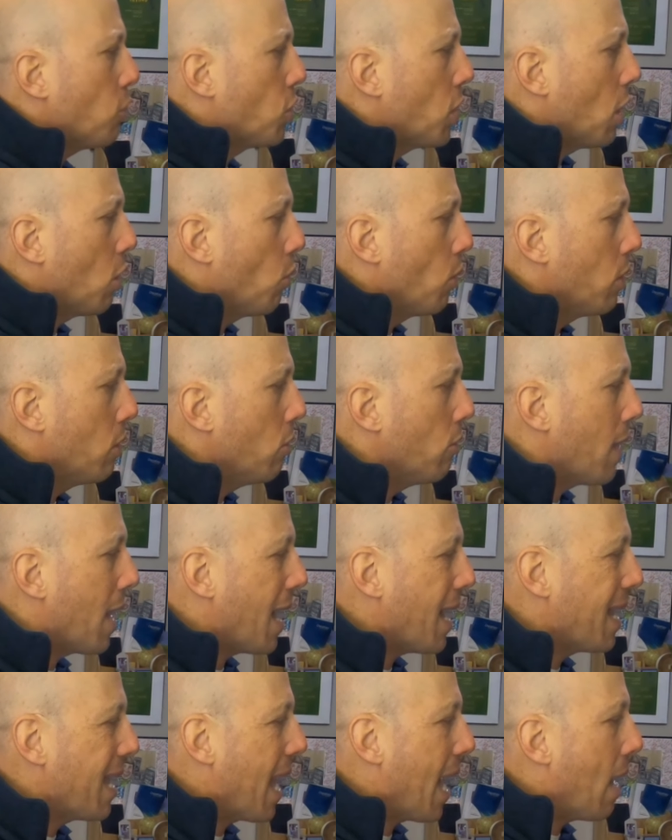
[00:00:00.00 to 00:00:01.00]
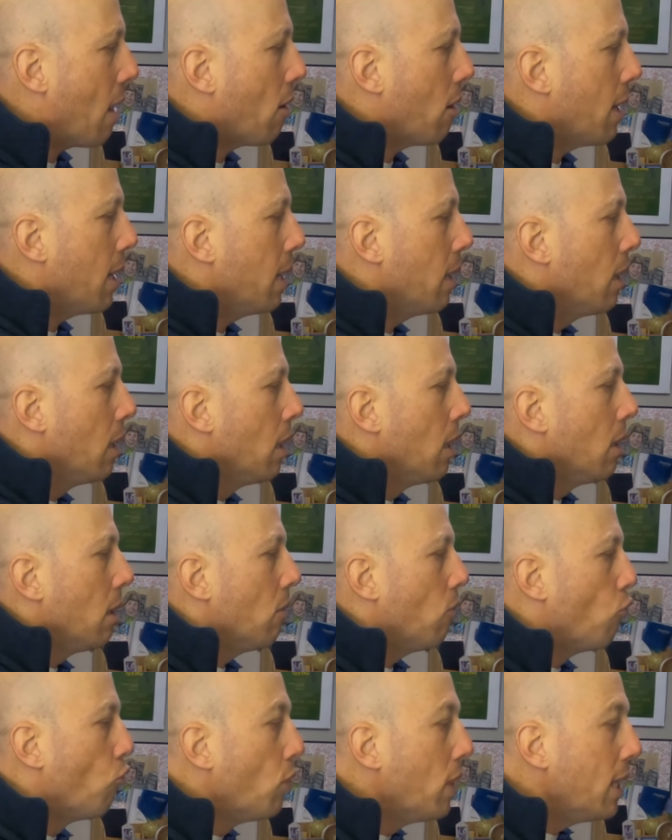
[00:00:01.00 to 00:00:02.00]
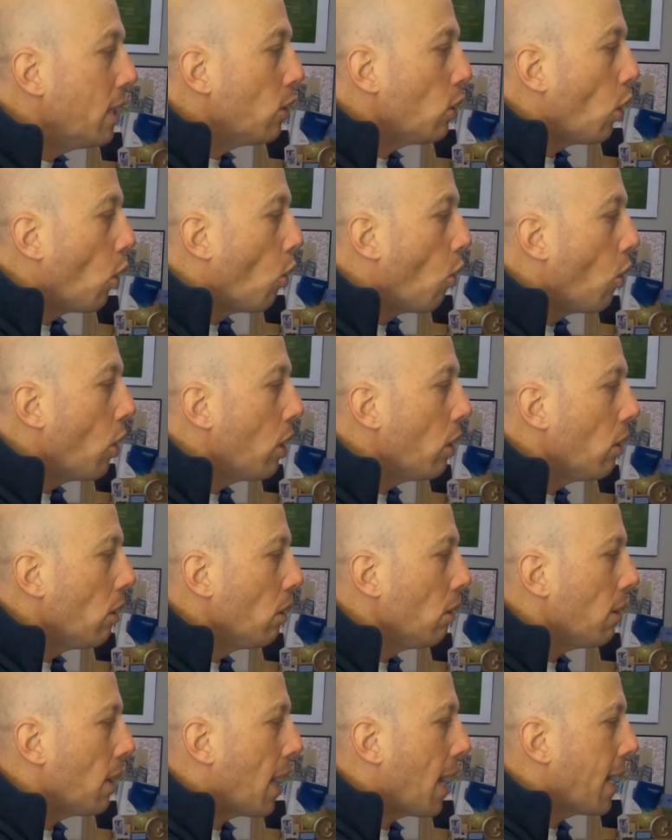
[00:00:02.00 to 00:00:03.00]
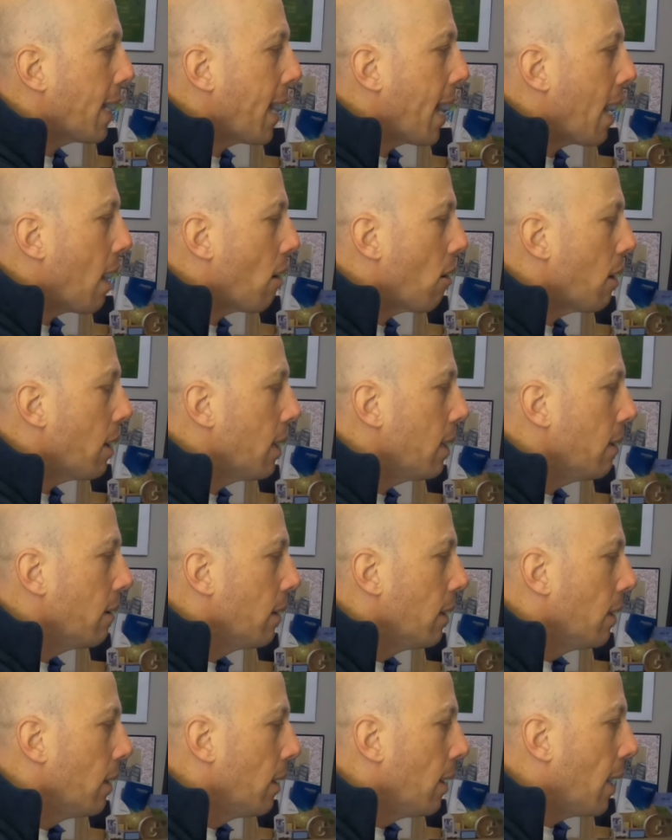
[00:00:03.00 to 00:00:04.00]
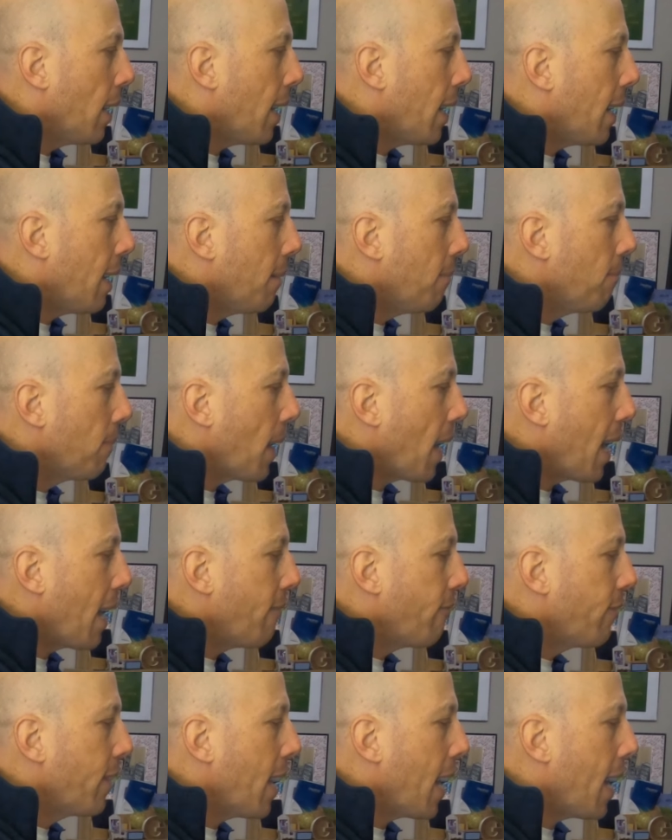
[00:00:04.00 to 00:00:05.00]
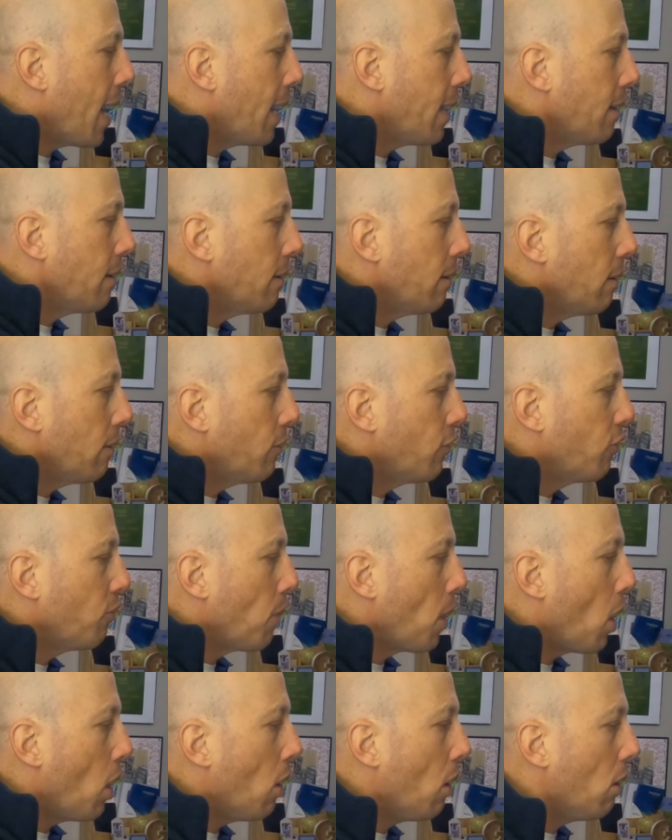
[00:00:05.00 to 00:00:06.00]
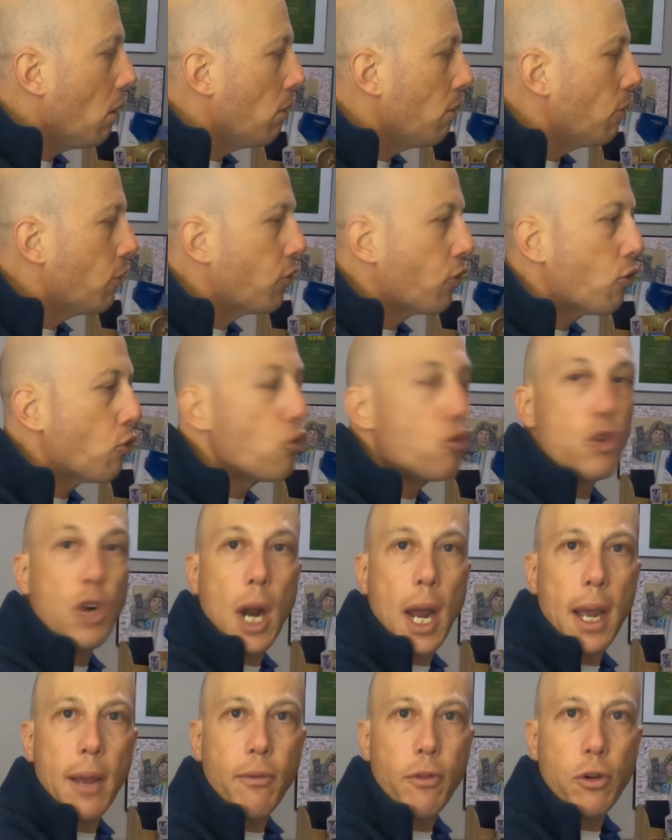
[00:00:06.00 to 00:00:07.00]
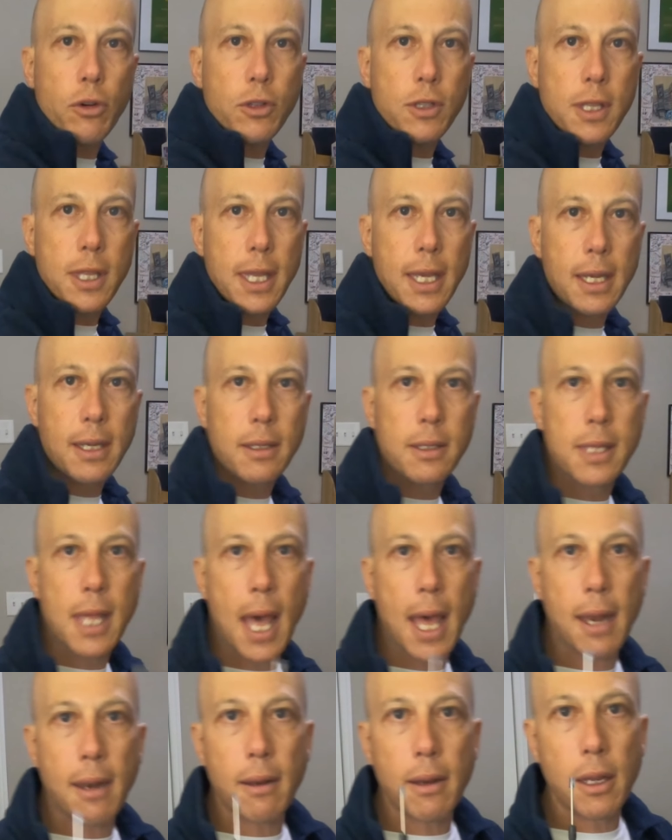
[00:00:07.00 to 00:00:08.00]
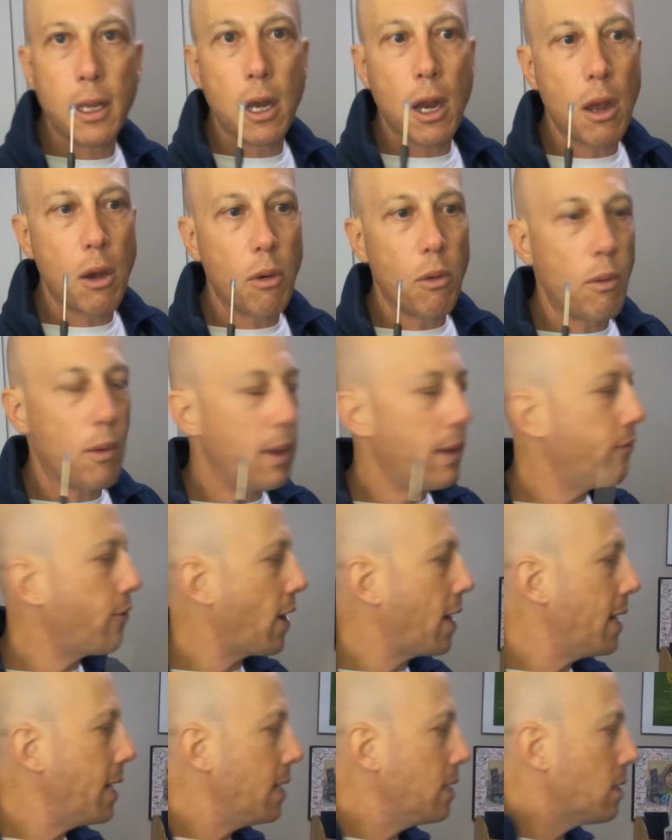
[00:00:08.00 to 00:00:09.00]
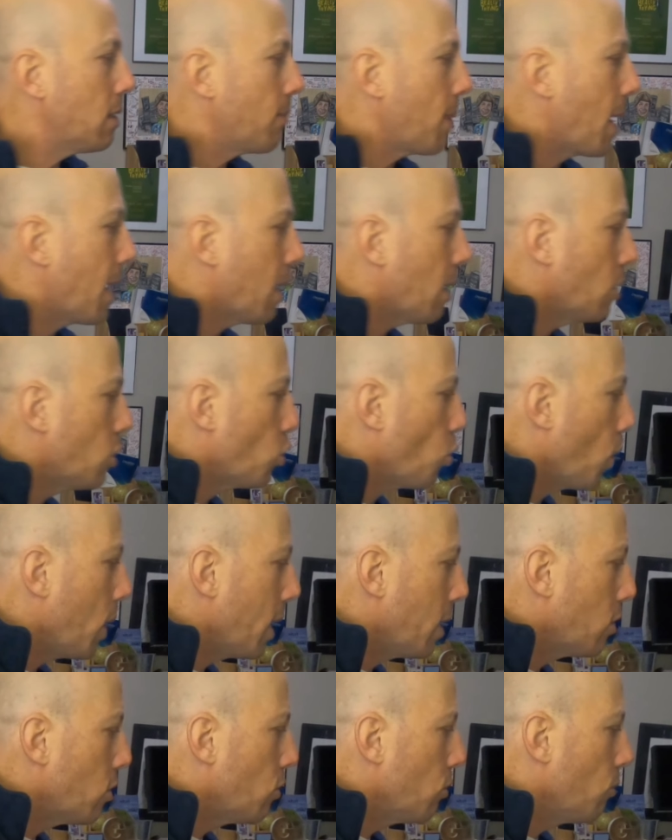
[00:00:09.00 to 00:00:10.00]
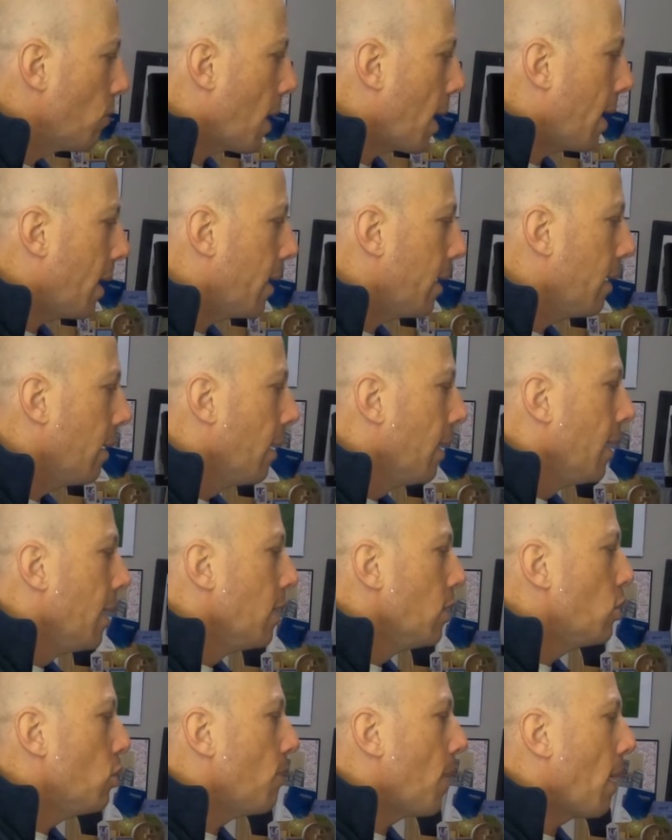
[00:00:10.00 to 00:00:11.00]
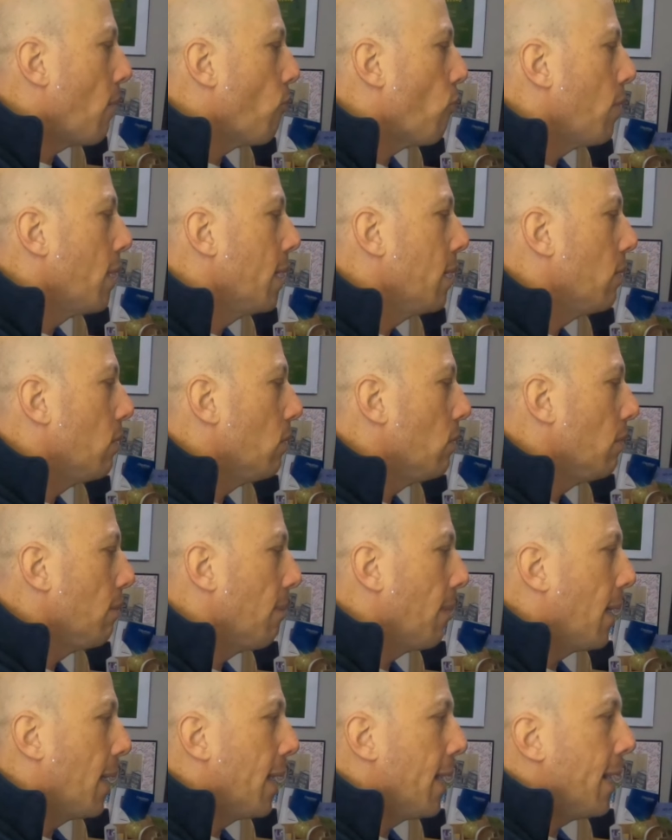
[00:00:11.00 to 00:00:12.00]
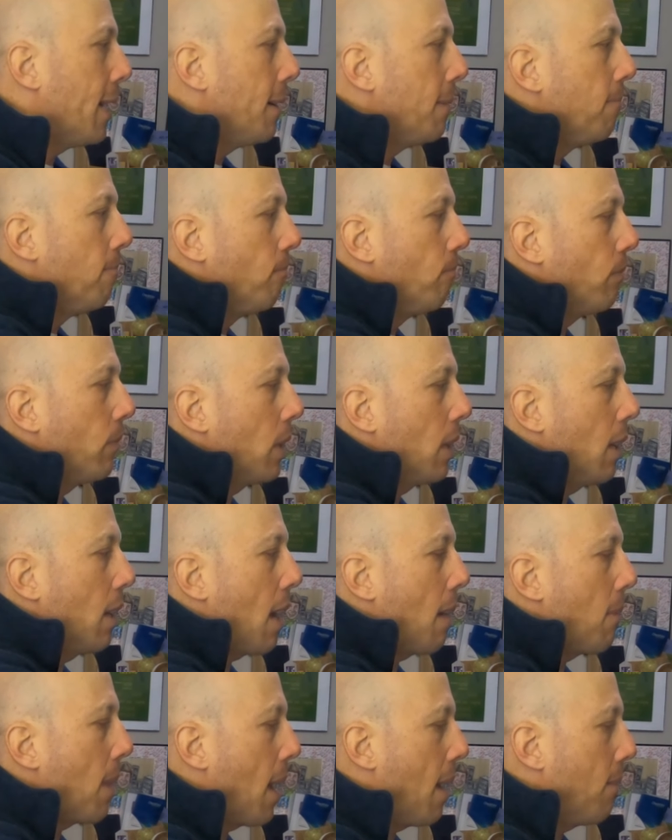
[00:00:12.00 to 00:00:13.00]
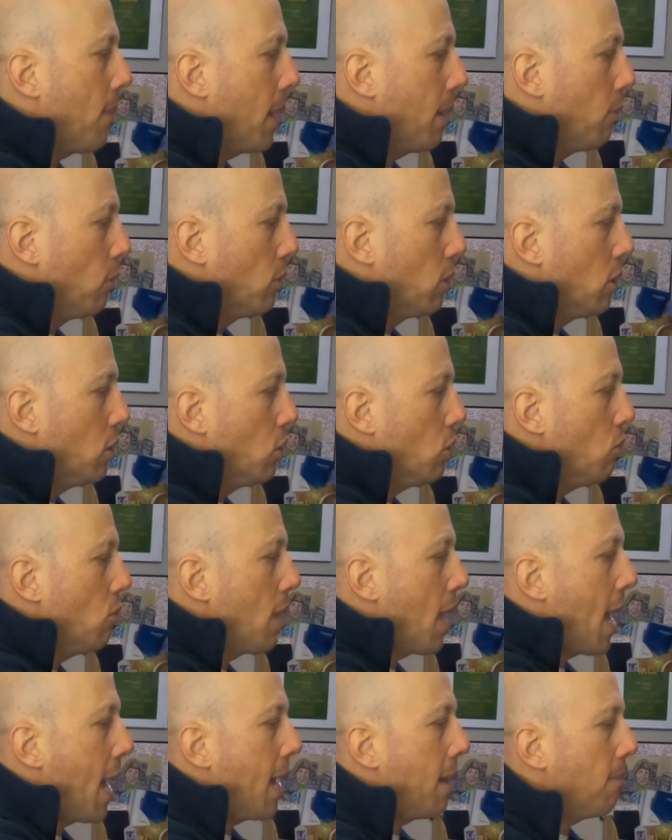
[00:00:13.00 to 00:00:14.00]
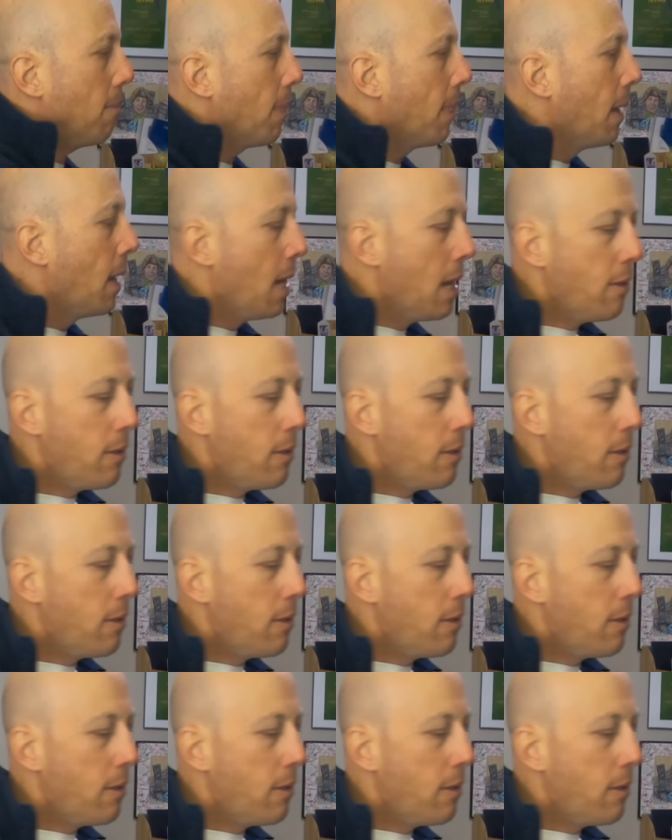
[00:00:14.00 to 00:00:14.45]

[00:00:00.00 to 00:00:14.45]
I'll share with you that I carry. Reel oil I carry. I've got small screwdrivers, things that, you know, if I need to make a tweak to my to my reel, I'm able to do that.